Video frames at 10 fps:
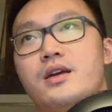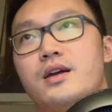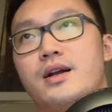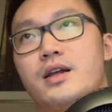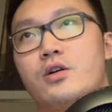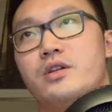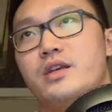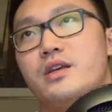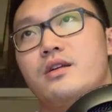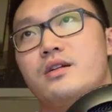click on
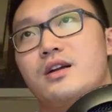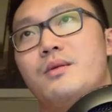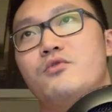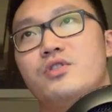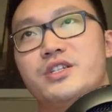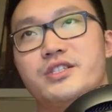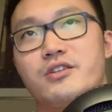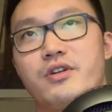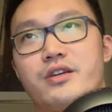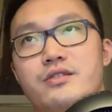the Gumroad listing
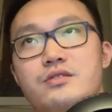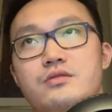right here.